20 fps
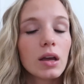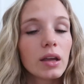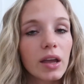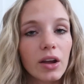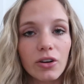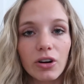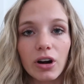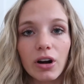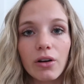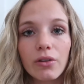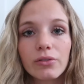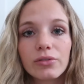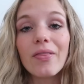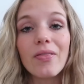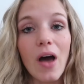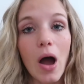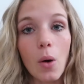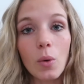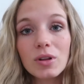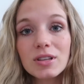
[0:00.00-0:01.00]
get rid of.
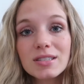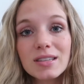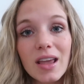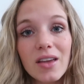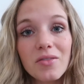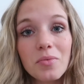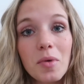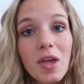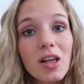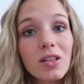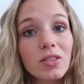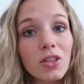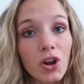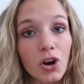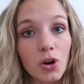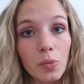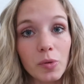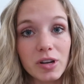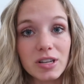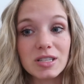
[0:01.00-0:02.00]
That would save me a
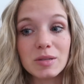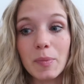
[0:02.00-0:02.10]
little bit of